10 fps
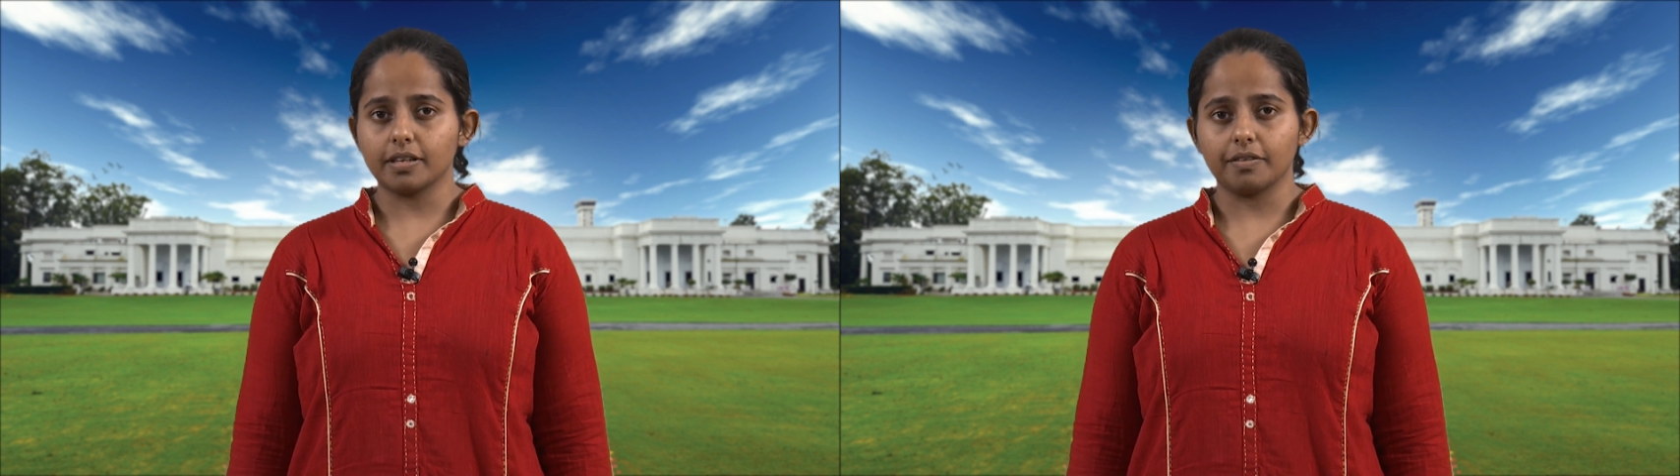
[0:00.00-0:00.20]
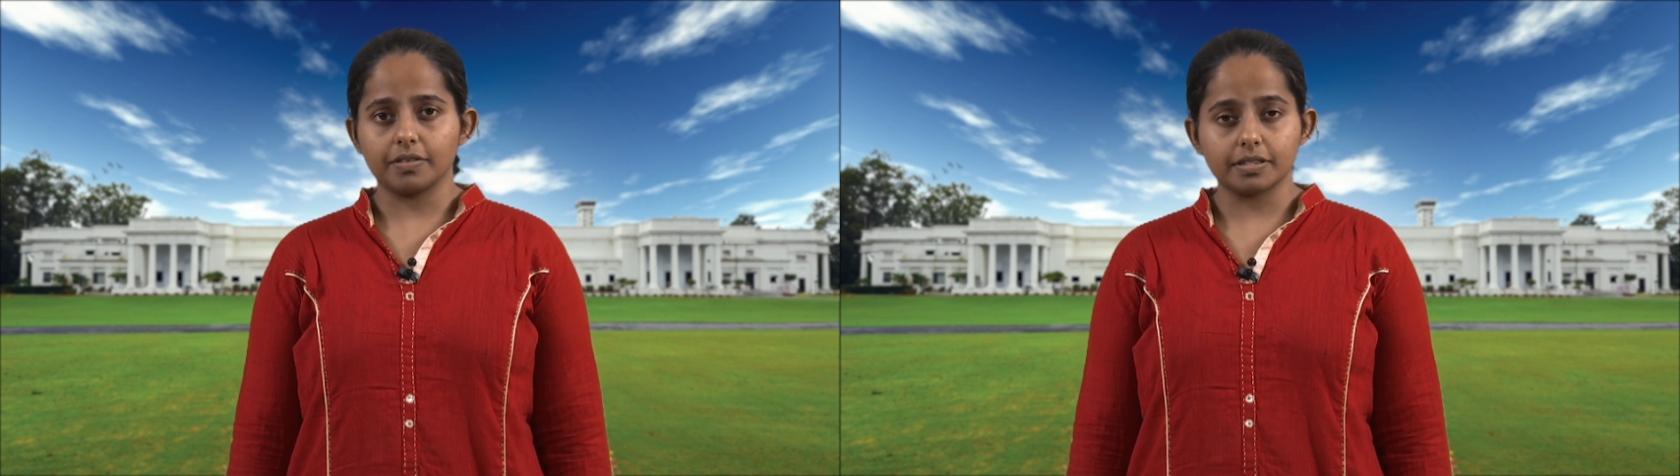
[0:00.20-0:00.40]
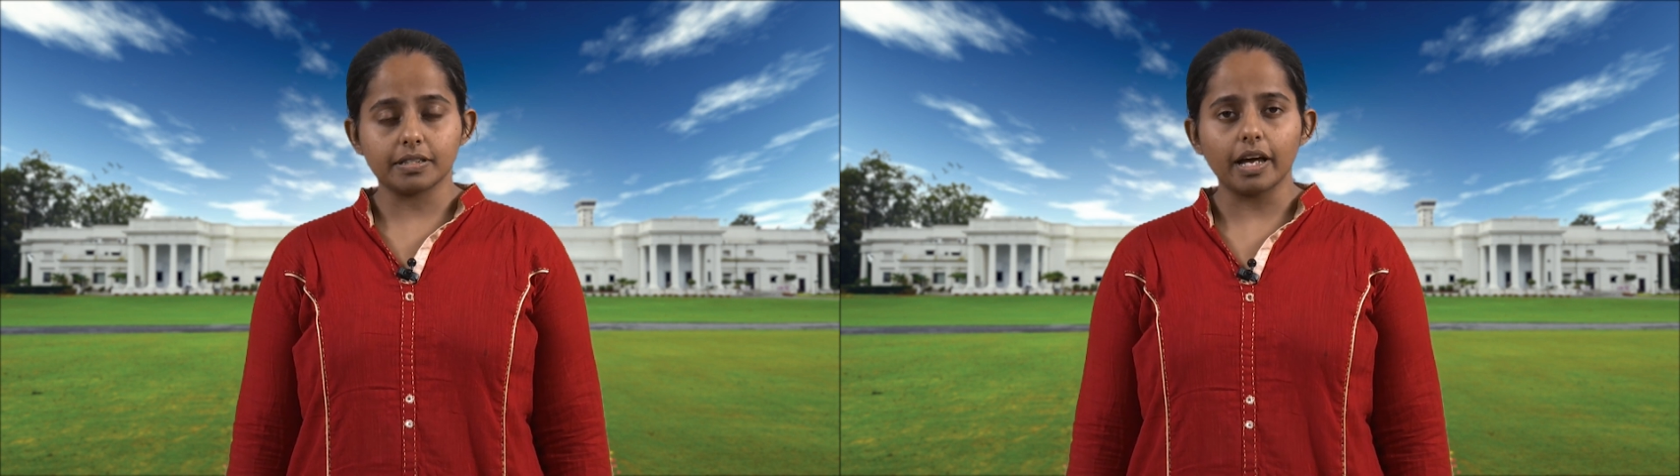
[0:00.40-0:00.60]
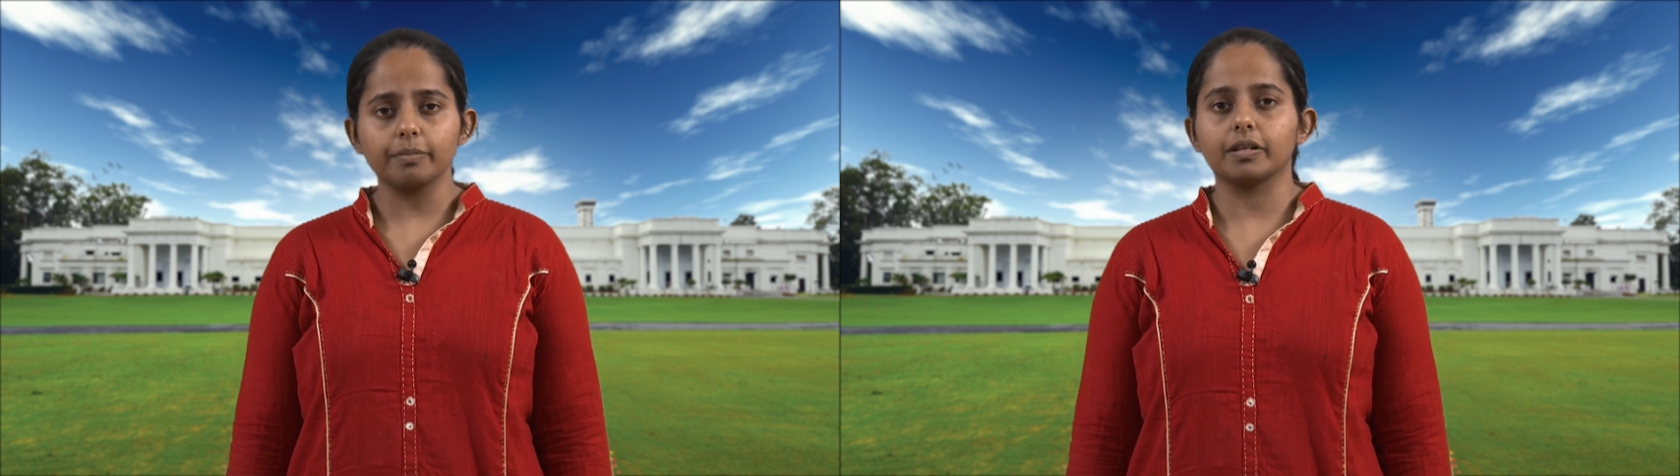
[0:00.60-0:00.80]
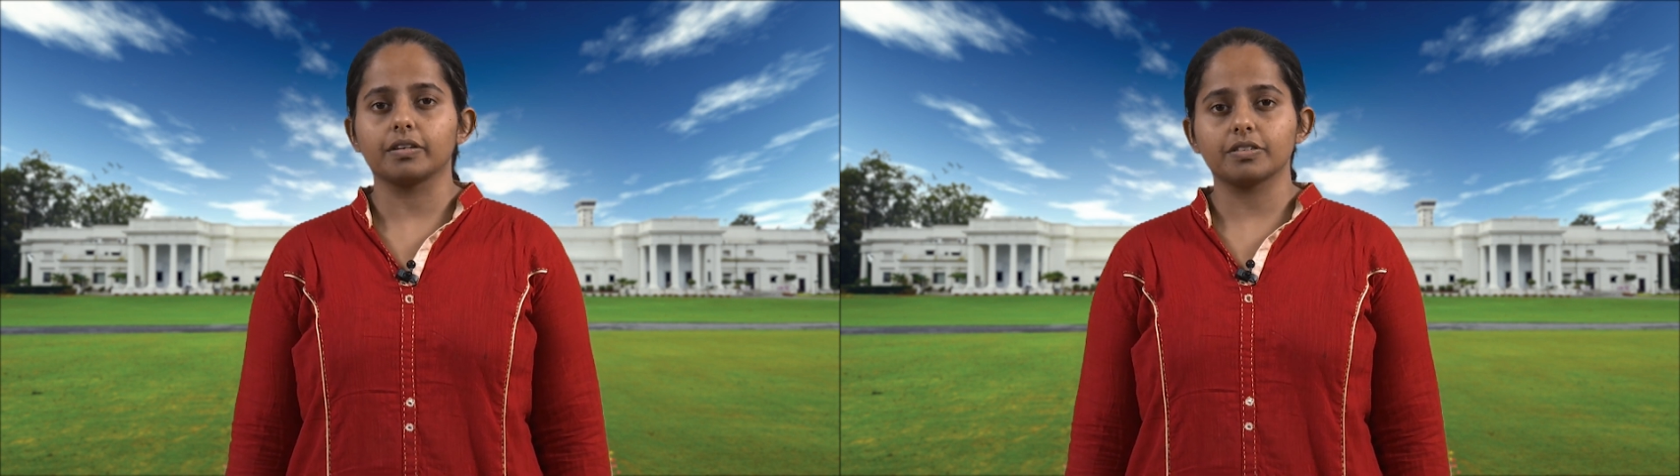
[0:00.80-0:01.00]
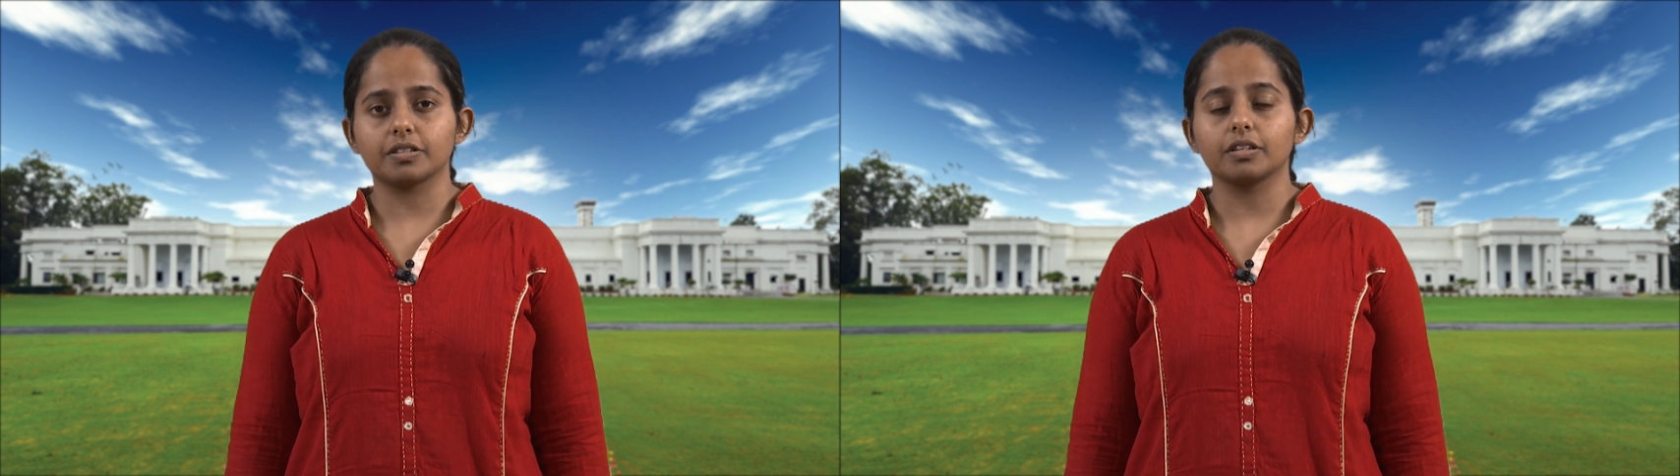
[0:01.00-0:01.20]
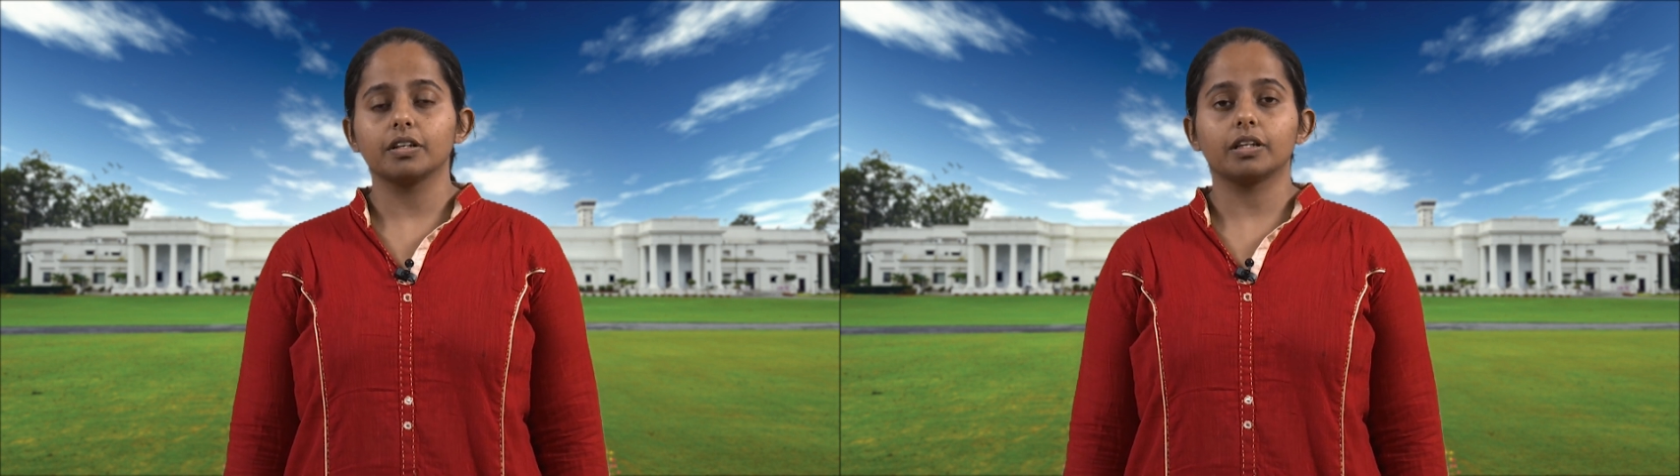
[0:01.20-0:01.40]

have established